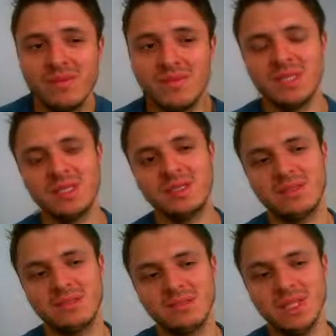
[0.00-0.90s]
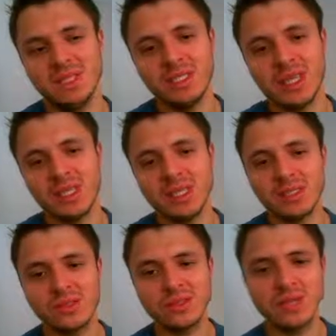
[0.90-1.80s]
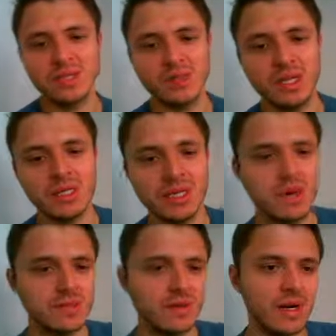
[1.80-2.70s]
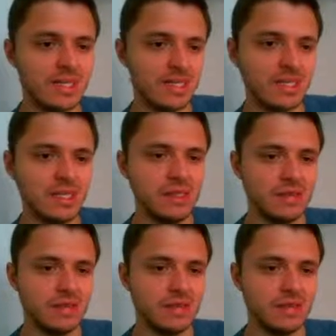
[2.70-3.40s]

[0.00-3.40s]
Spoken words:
Just this check doesn't do very much now as far as I see.